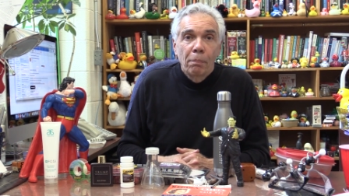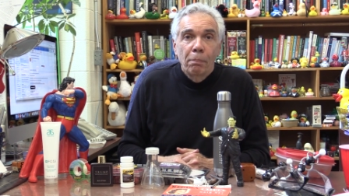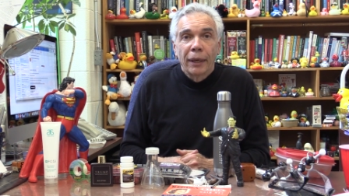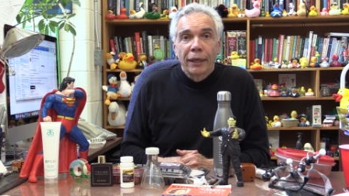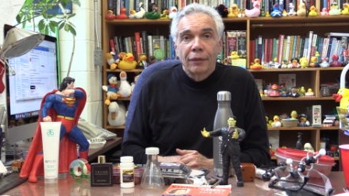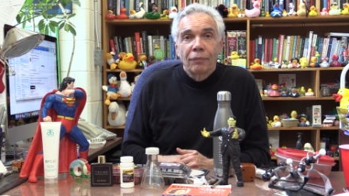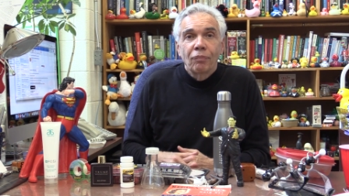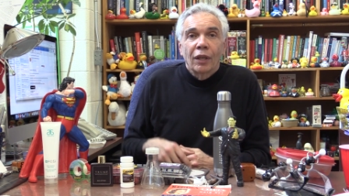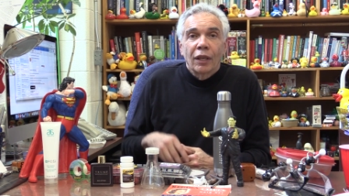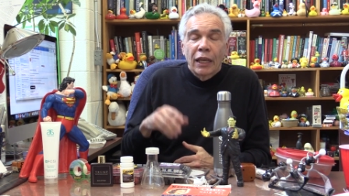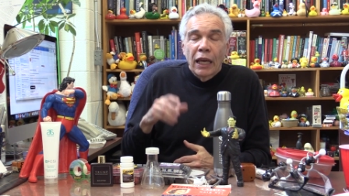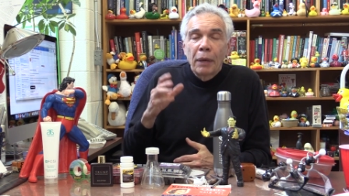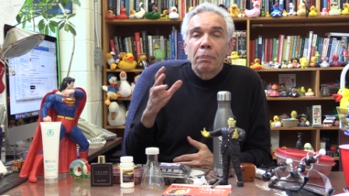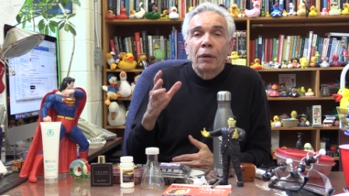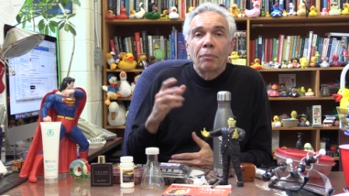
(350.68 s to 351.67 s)
But
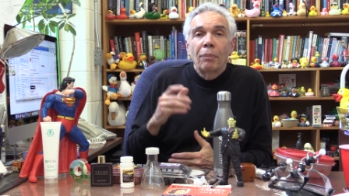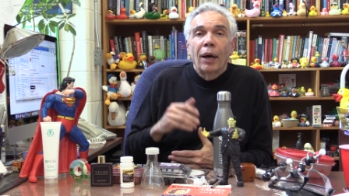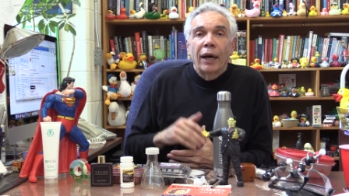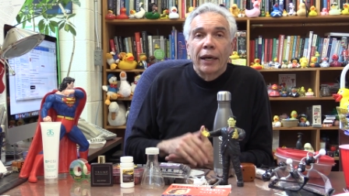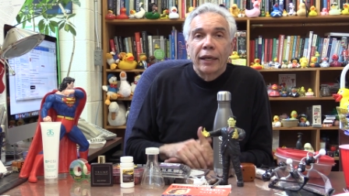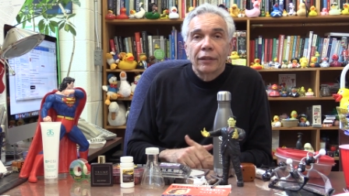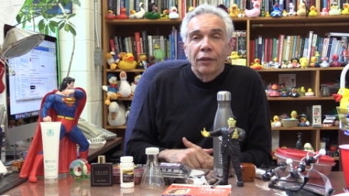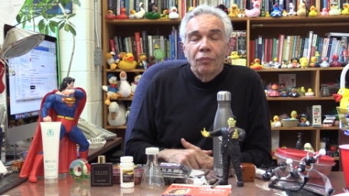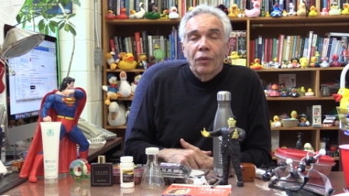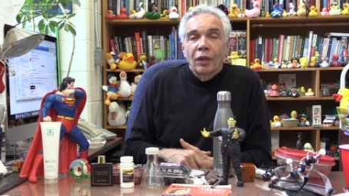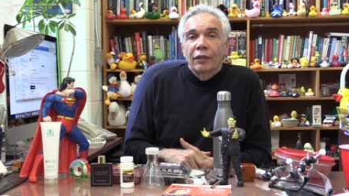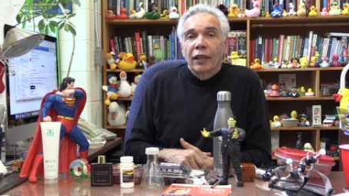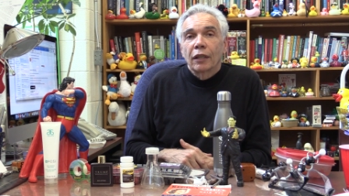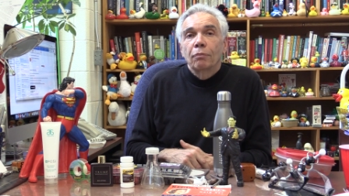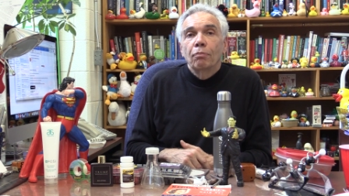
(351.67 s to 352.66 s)
keep in mind
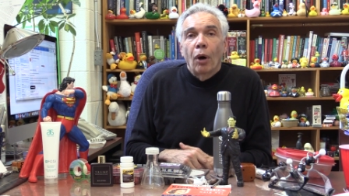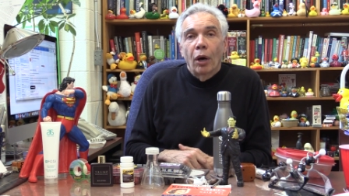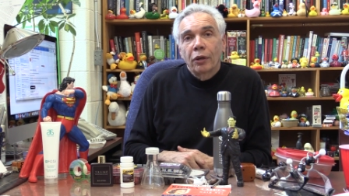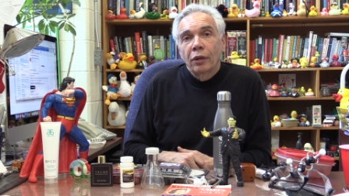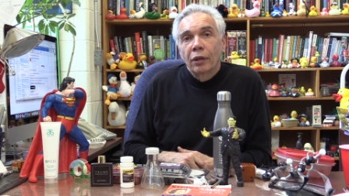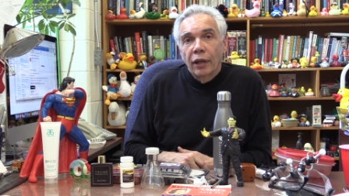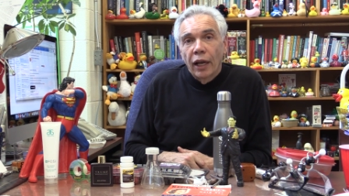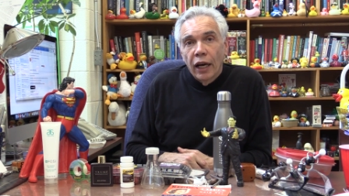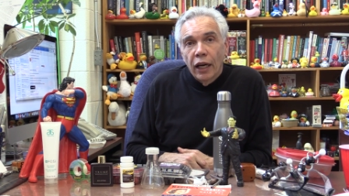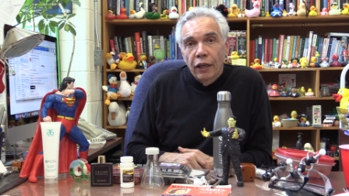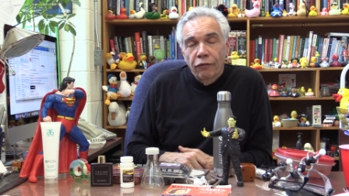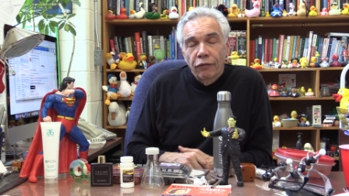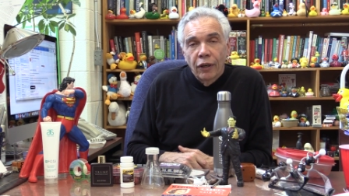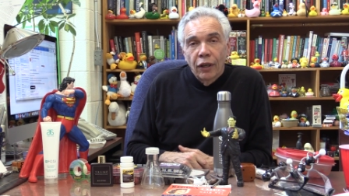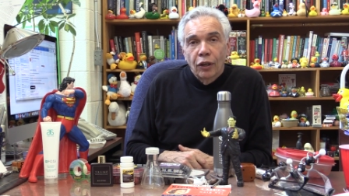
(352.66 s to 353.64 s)
that modern
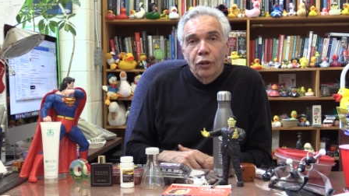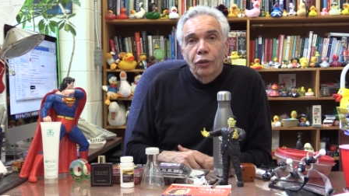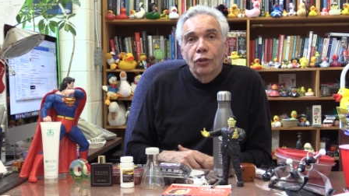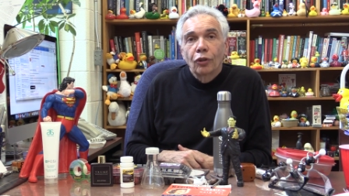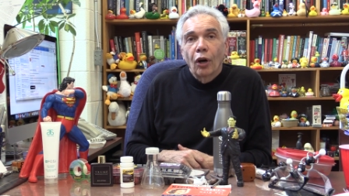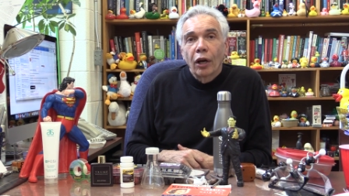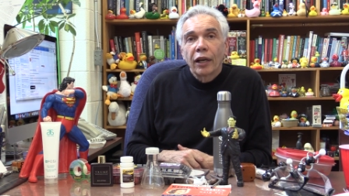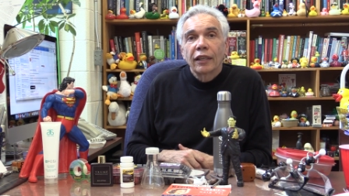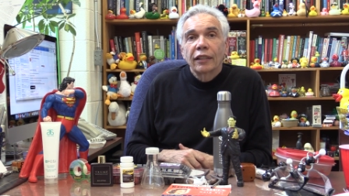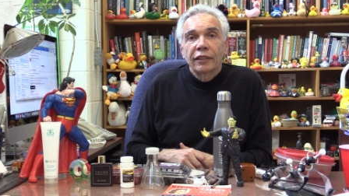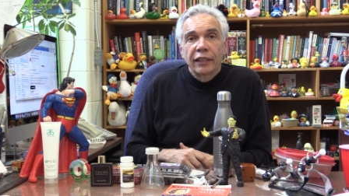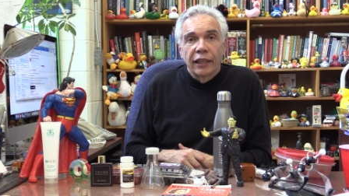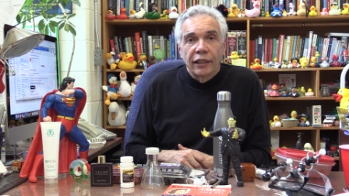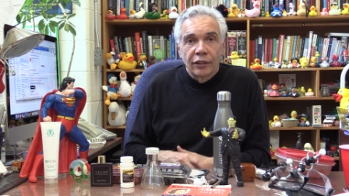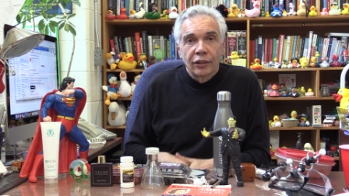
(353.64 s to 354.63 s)
life could not
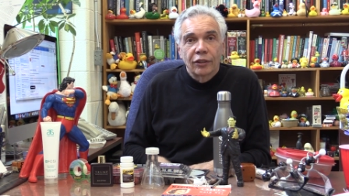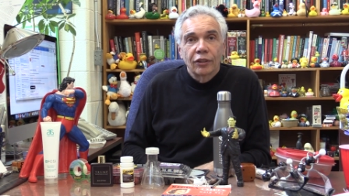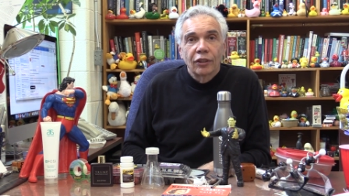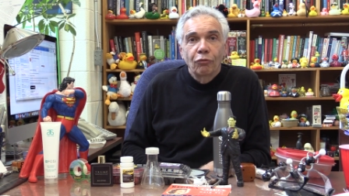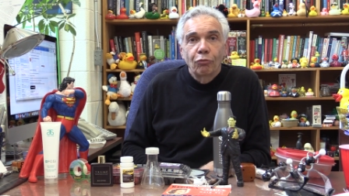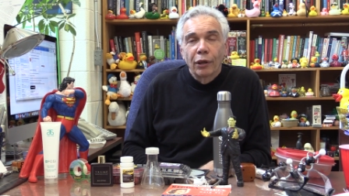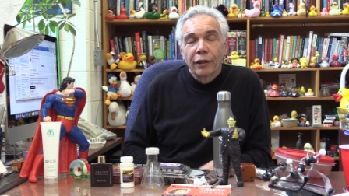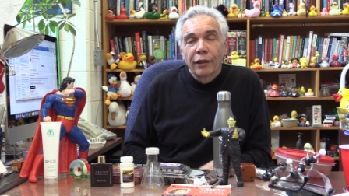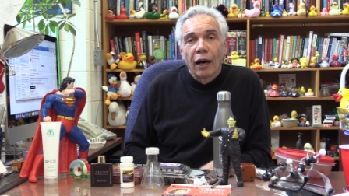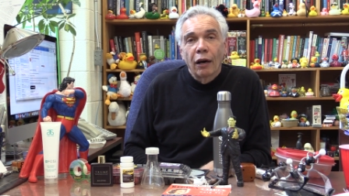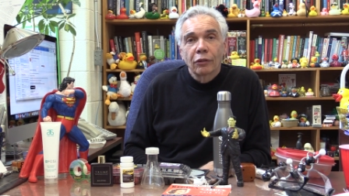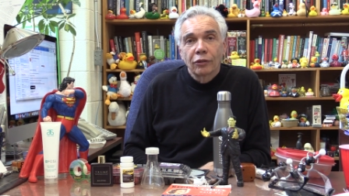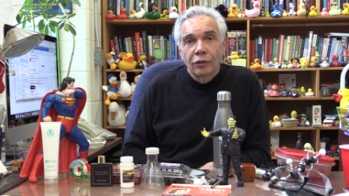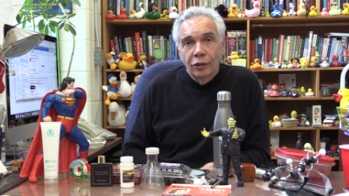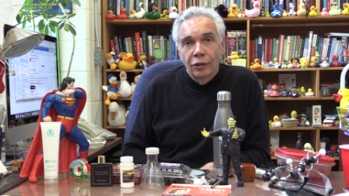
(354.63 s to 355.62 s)
exist
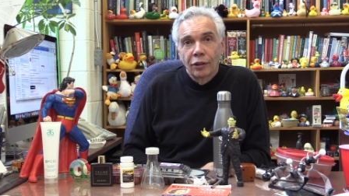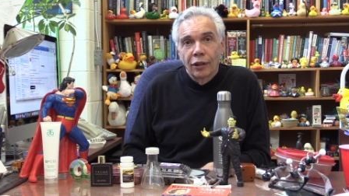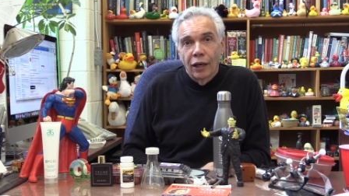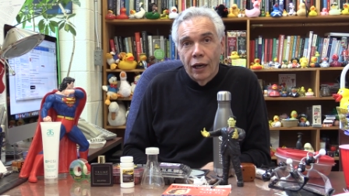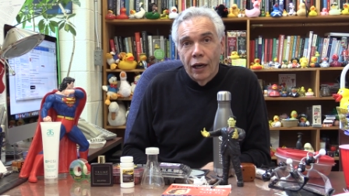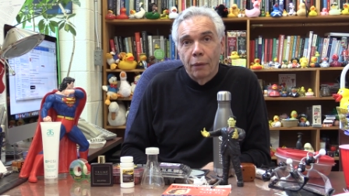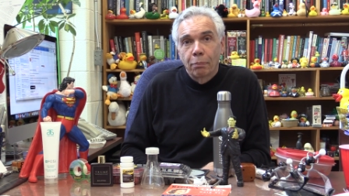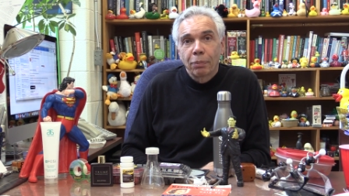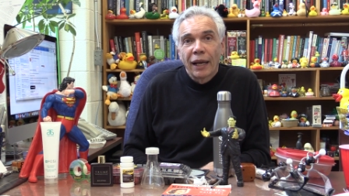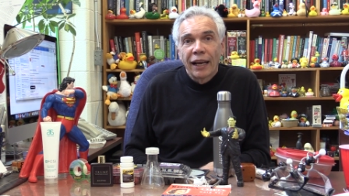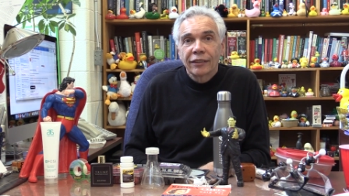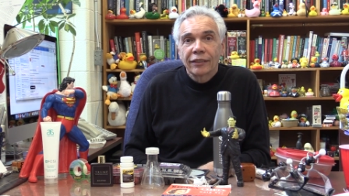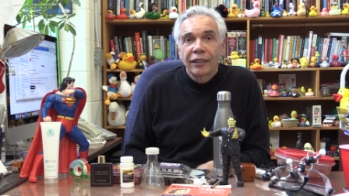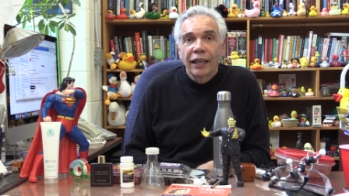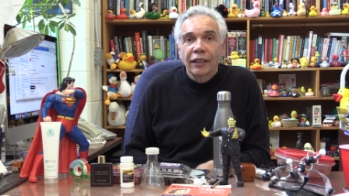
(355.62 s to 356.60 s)
without uh,
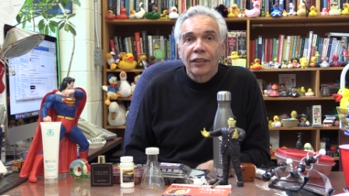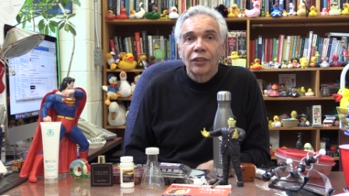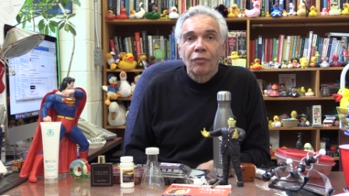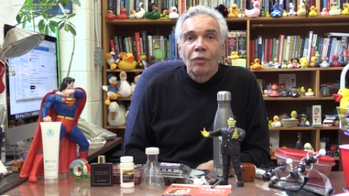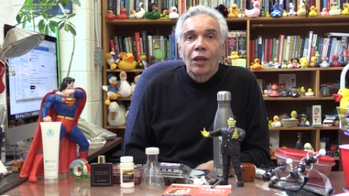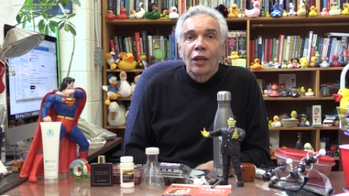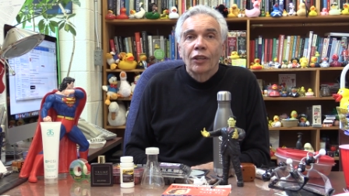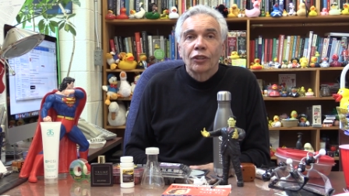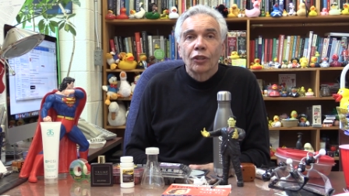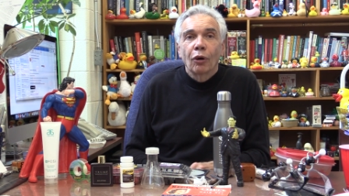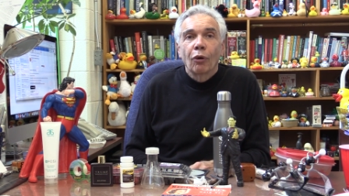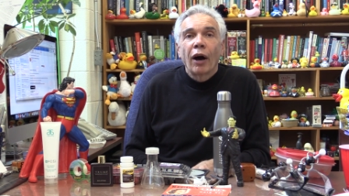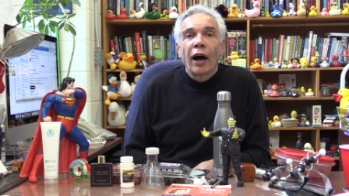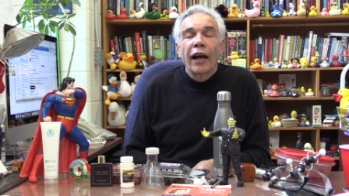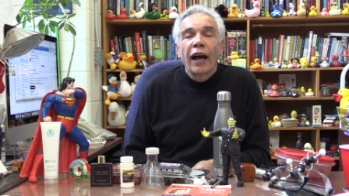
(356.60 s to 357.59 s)
plastics.
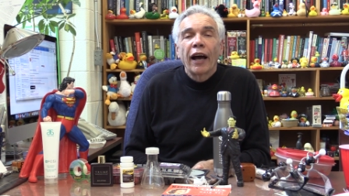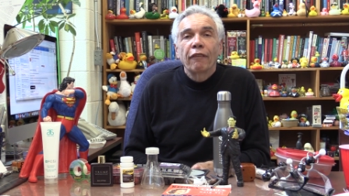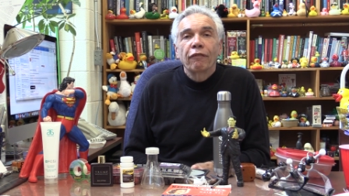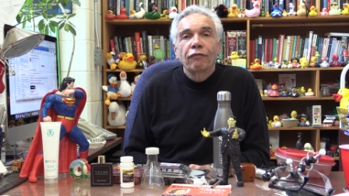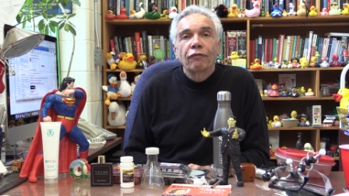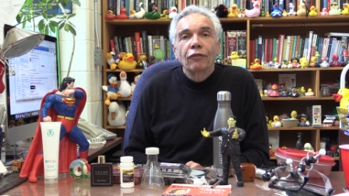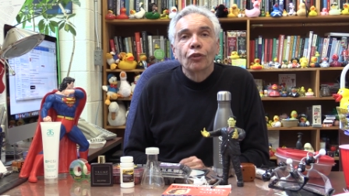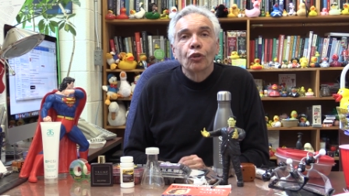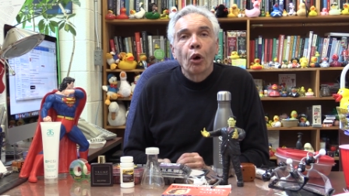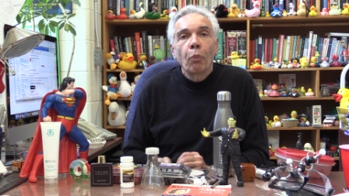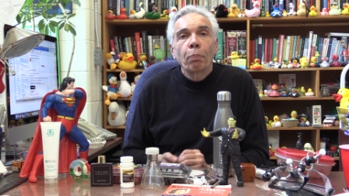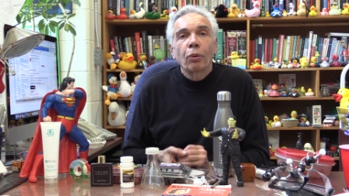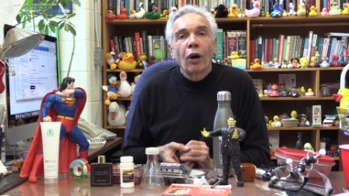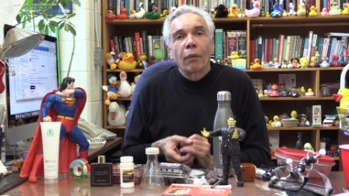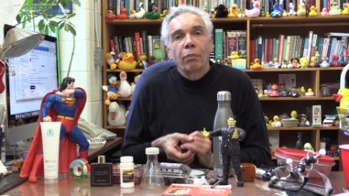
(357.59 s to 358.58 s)
So I have no
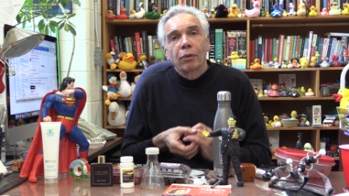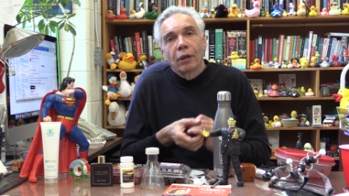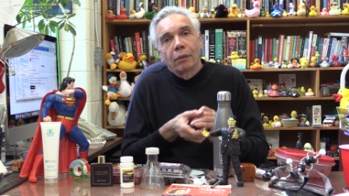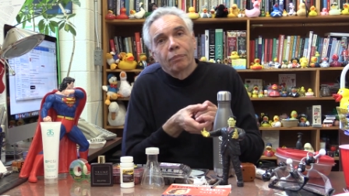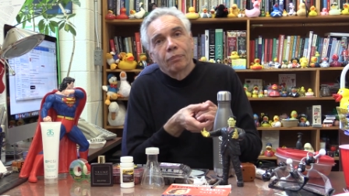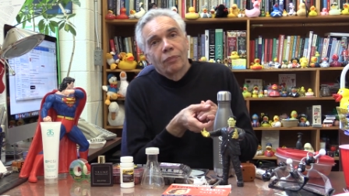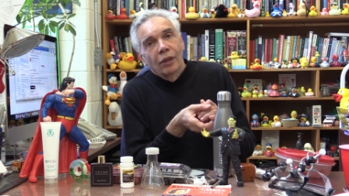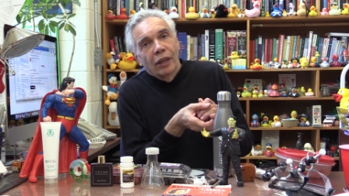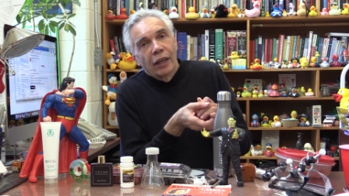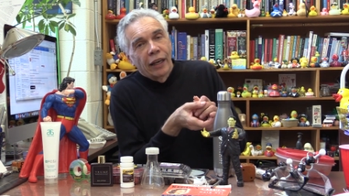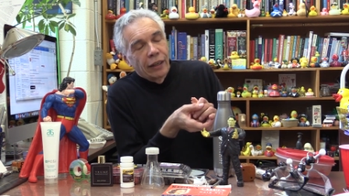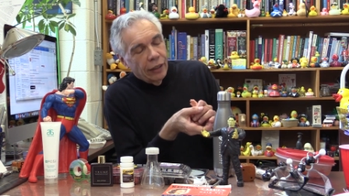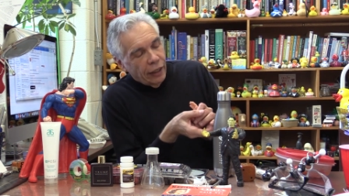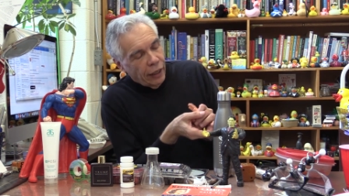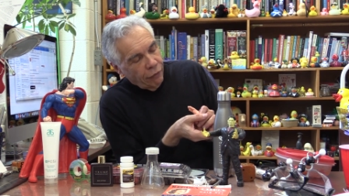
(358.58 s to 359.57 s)
problem
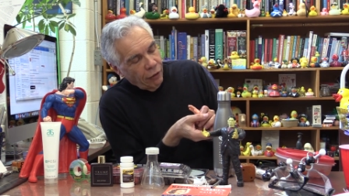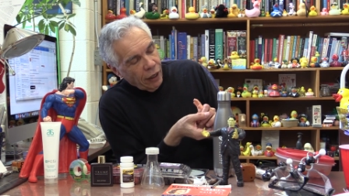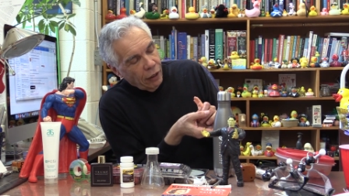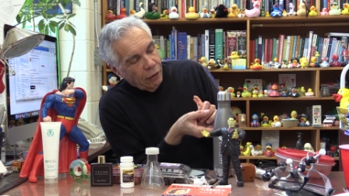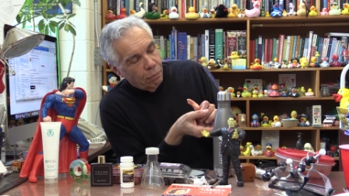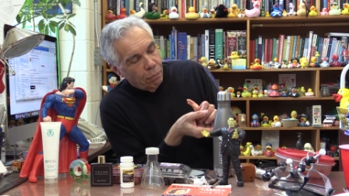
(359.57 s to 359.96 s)
in giving